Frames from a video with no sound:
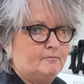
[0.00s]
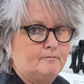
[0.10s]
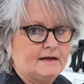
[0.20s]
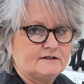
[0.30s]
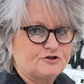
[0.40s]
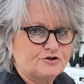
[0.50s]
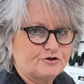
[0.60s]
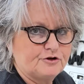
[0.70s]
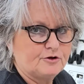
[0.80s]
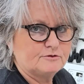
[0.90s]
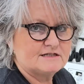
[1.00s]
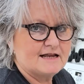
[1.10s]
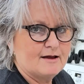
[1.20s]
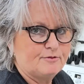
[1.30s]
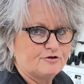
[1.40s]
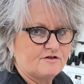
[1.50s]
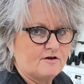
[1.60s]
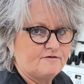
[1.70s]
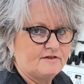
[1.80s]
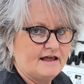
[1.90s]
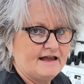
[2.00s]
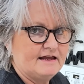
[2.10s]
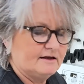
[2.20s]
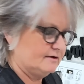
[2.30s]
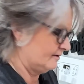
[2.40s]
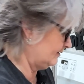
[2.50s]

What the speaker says: Make sure don't stab yourself in the hand.